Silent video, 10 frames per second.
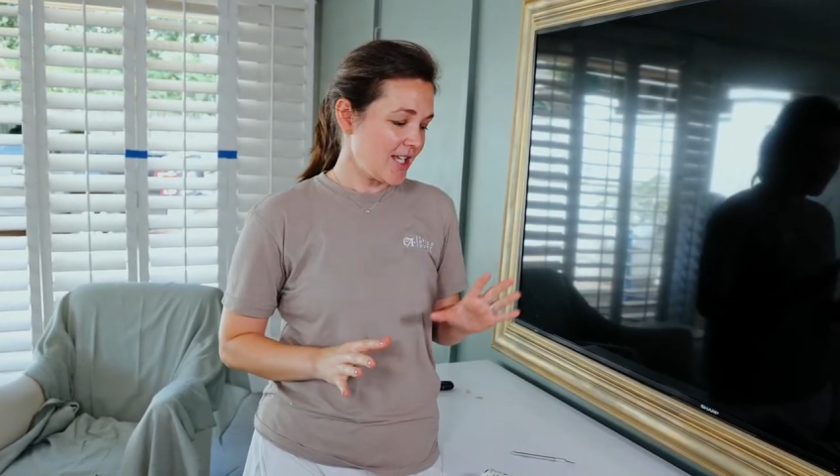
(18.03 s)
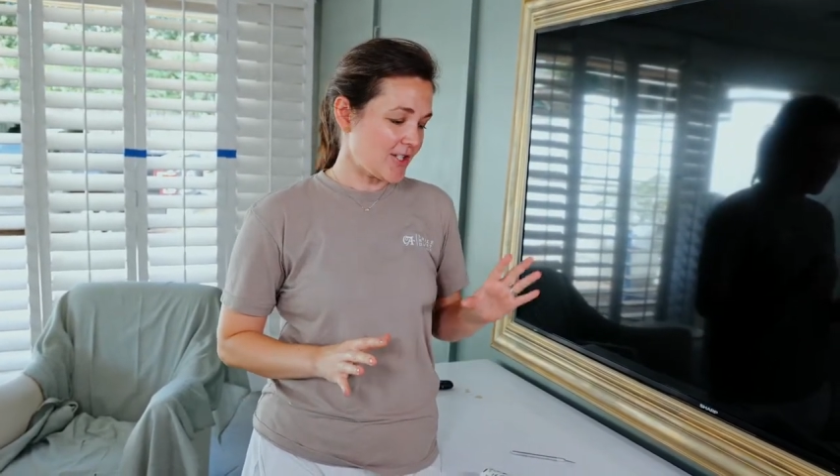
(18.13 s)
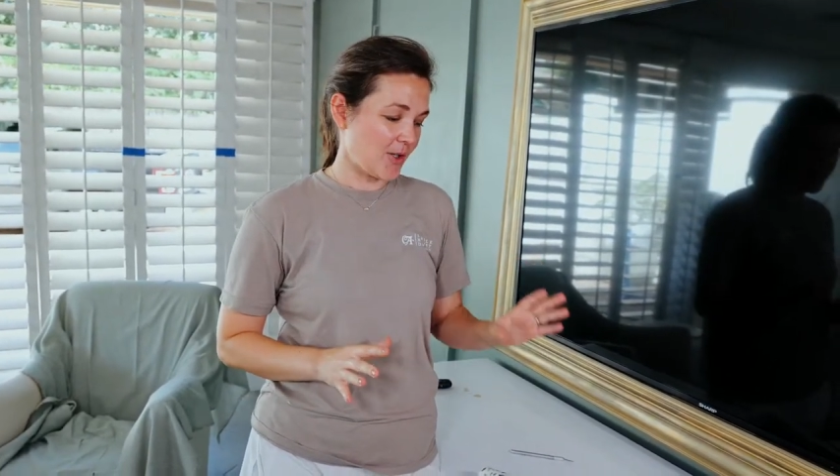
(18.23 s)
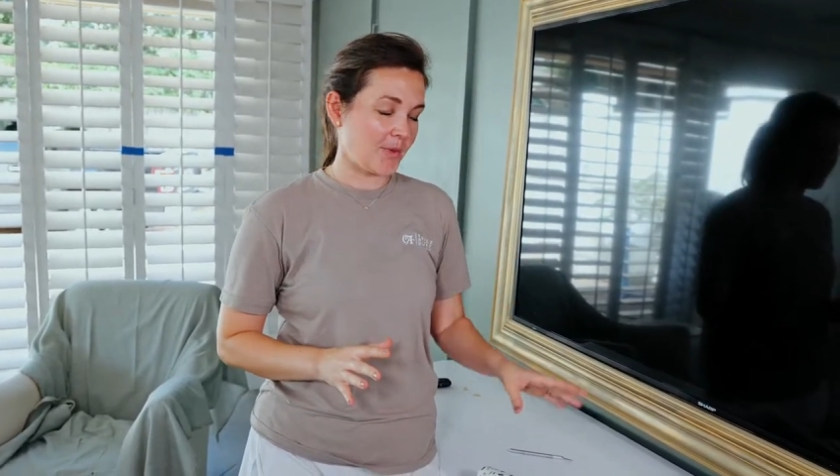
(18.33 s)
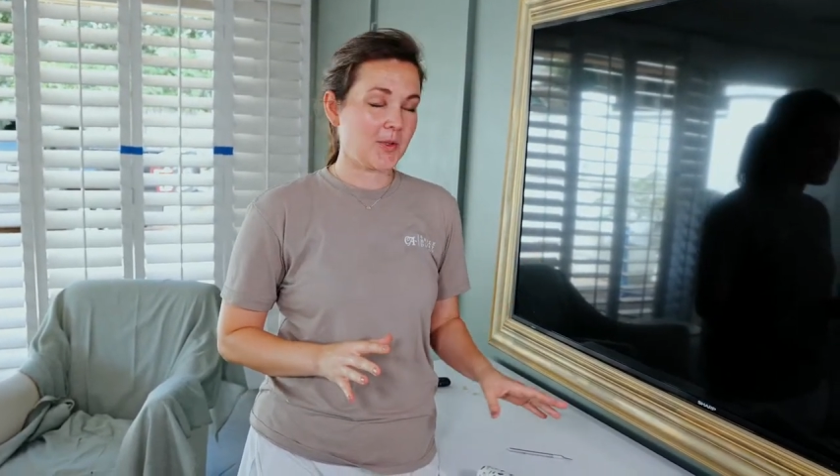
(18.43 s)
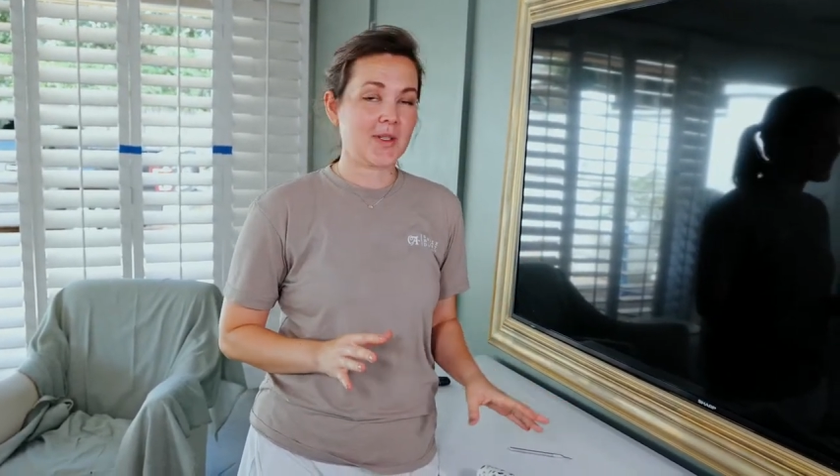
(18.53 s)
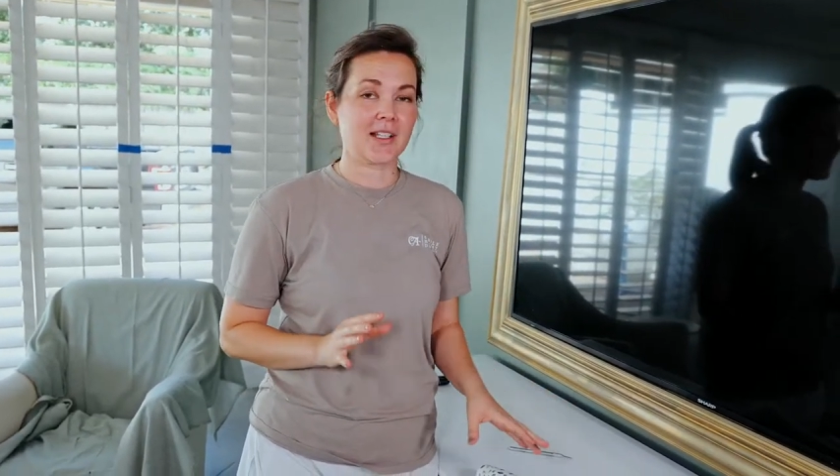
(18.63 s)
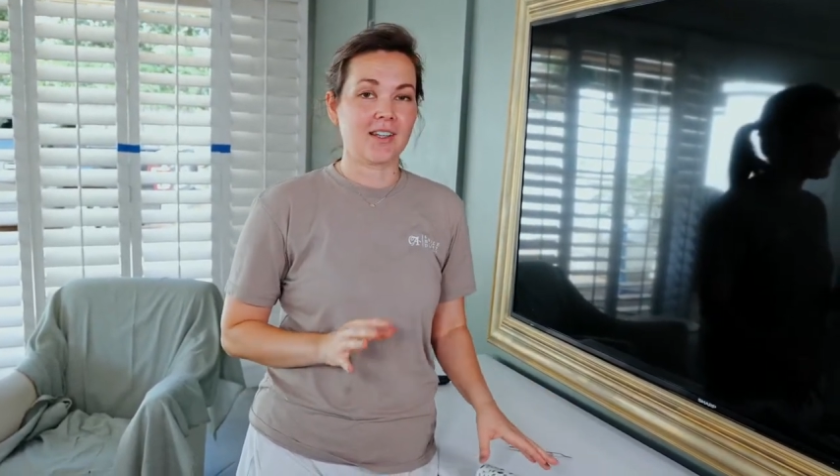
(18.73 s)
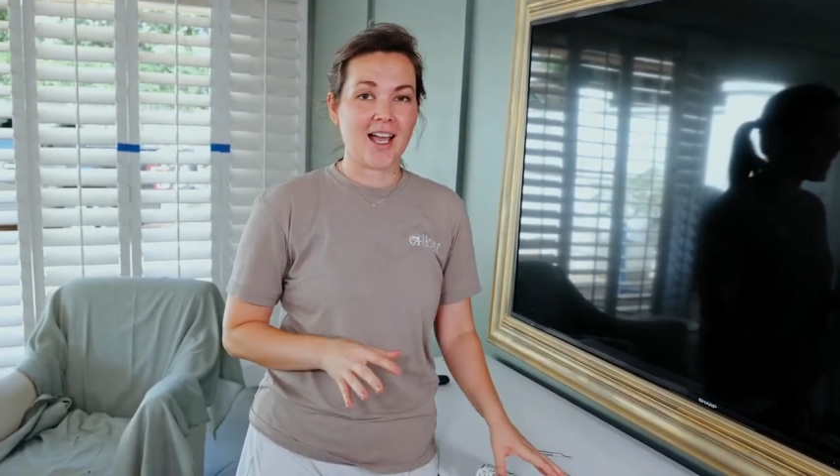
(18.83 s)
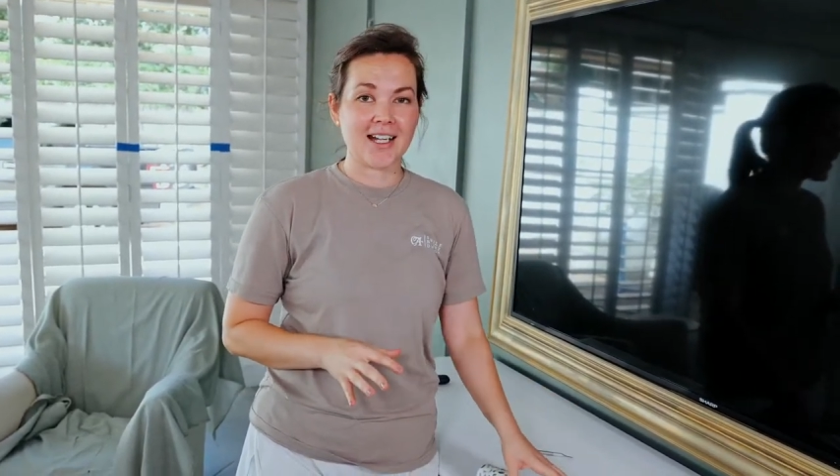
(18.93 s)
So I'm gonna be
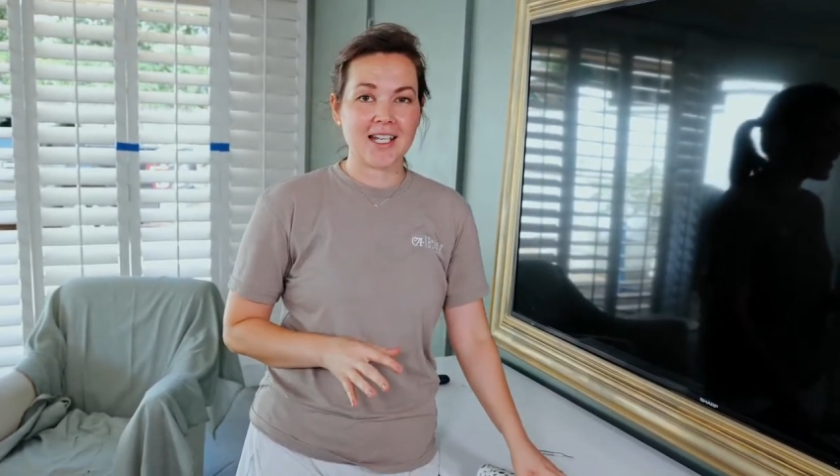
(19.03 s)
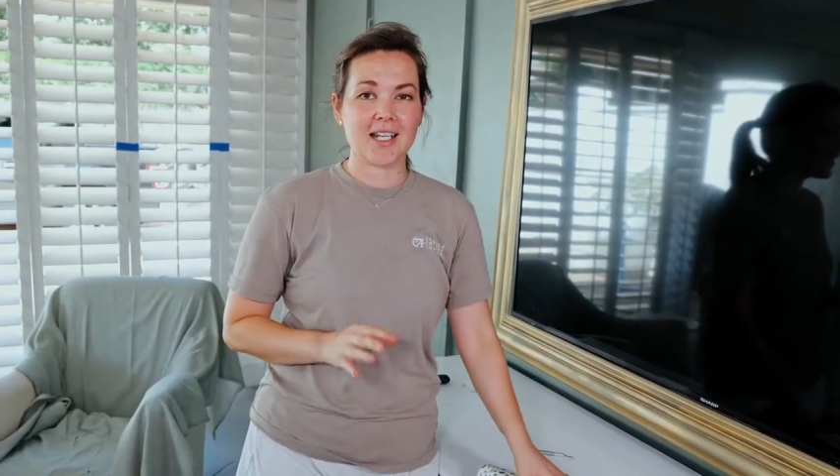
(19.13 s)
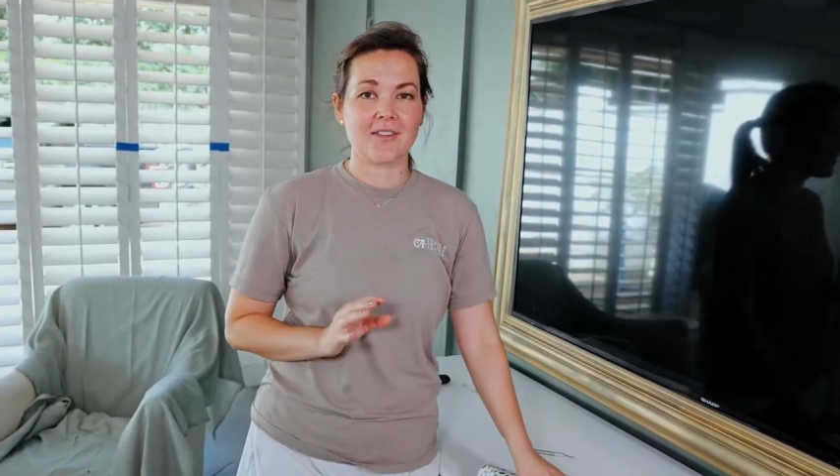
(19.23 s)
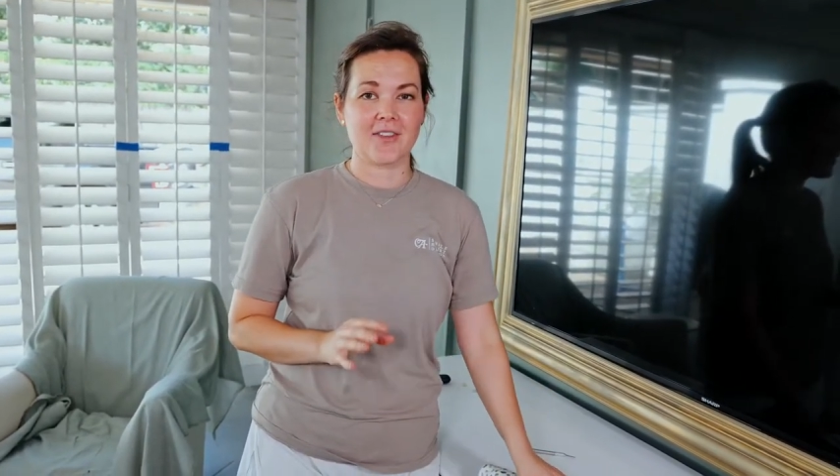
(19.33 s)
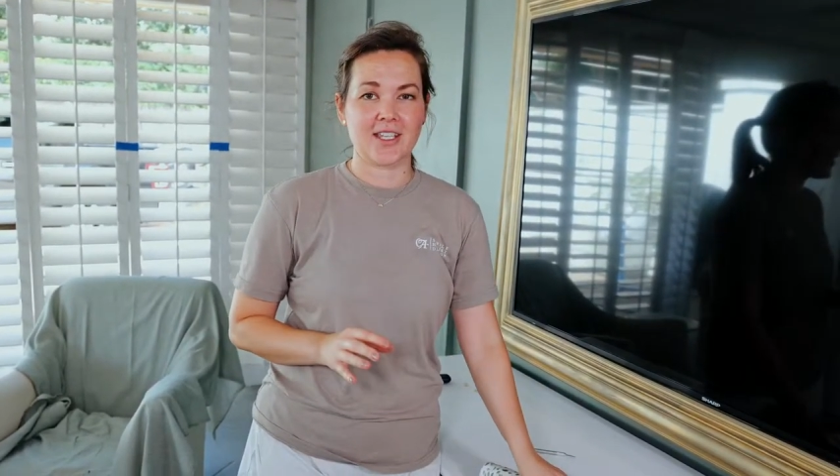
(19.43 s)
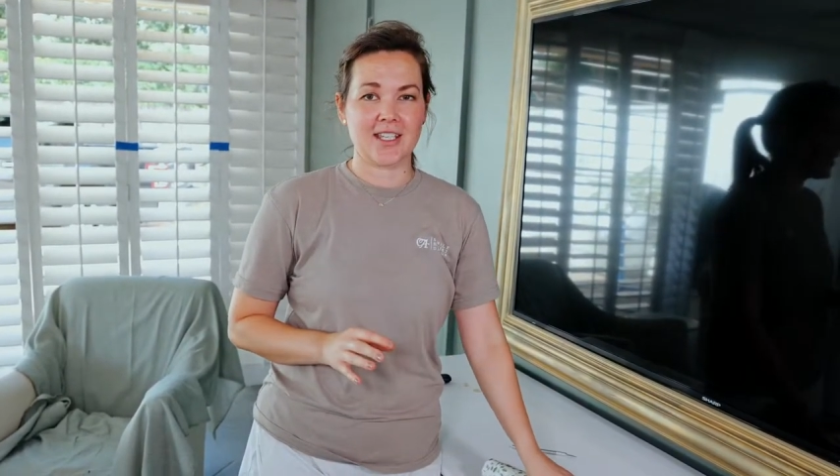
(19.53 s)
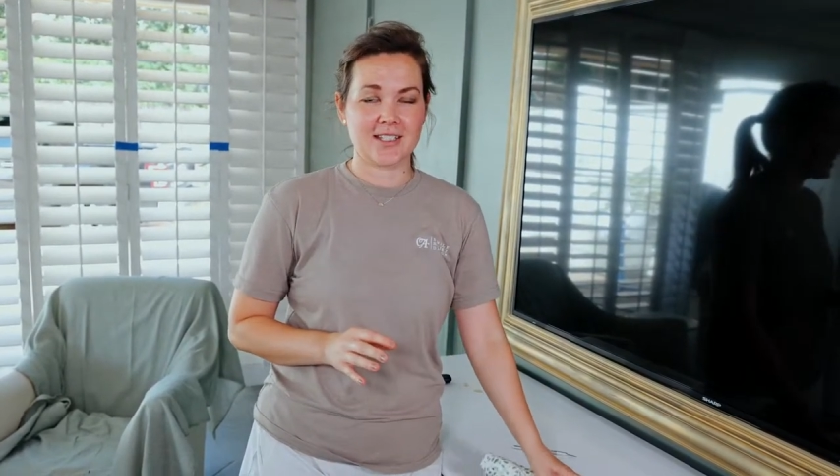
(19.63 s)
lining the